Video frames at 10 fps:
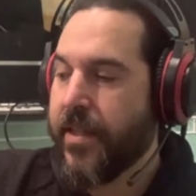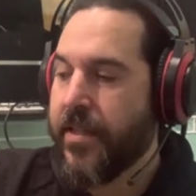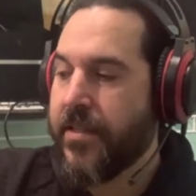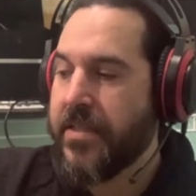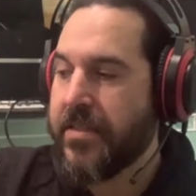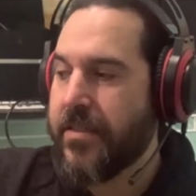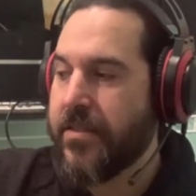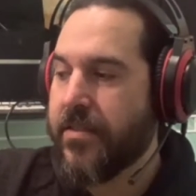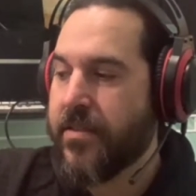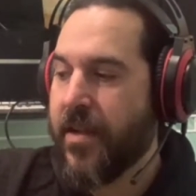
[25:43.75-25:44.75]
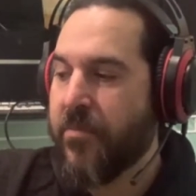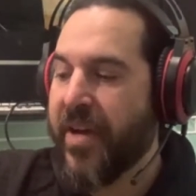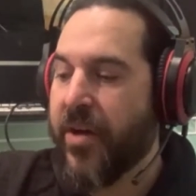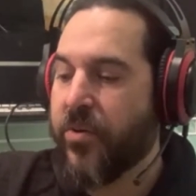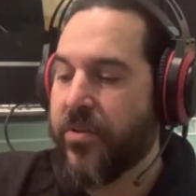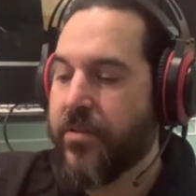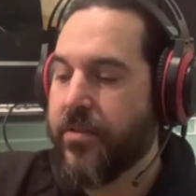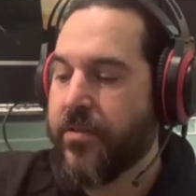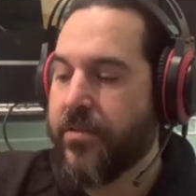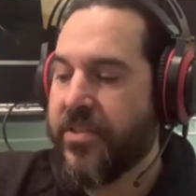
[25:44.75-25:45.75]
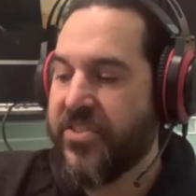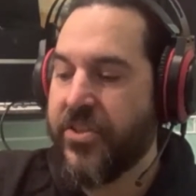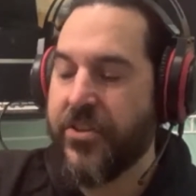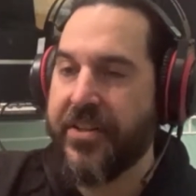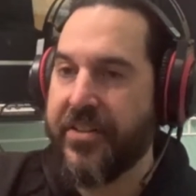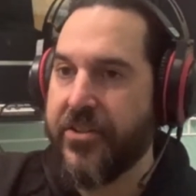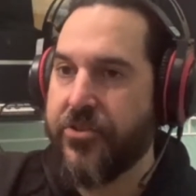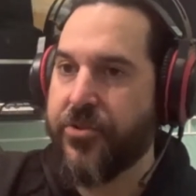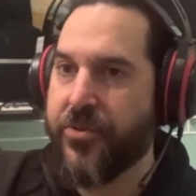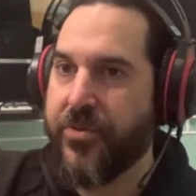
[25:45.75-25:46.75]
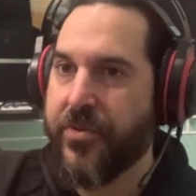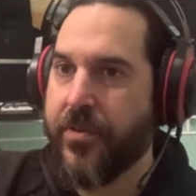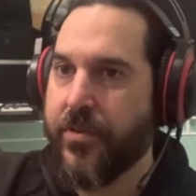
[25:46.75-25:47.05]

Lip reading: this is about discerning the truth